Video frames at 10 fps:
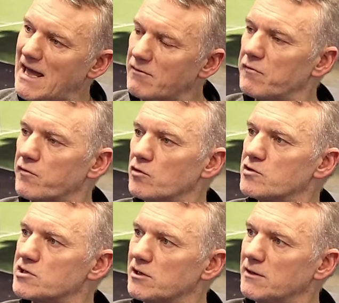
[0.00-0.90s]
in
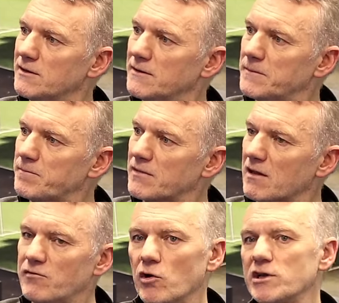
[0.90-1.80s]
front,
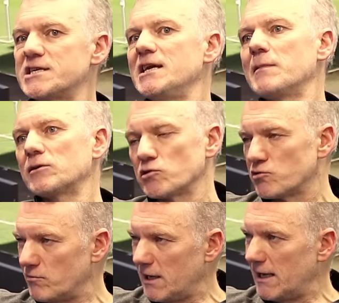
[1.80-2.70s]
if you're a team that
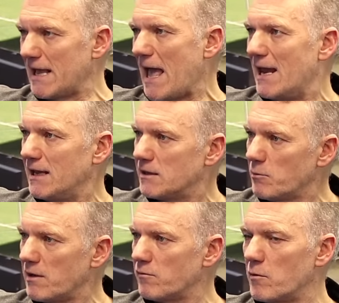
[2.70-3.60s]
doesn't really get anything
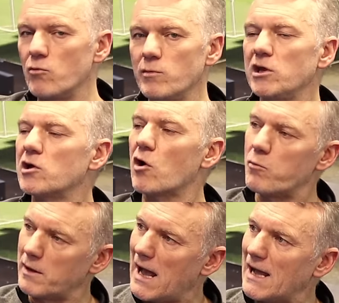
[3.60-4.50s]
away from home and you go
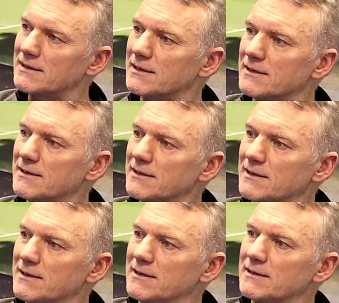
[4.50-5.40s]
behind,
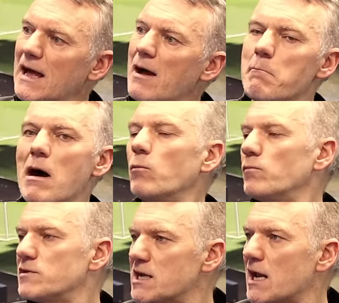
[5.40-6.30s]
that
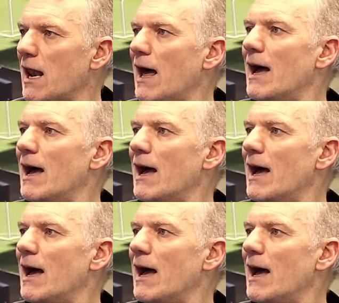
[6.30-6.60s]
mountain to climb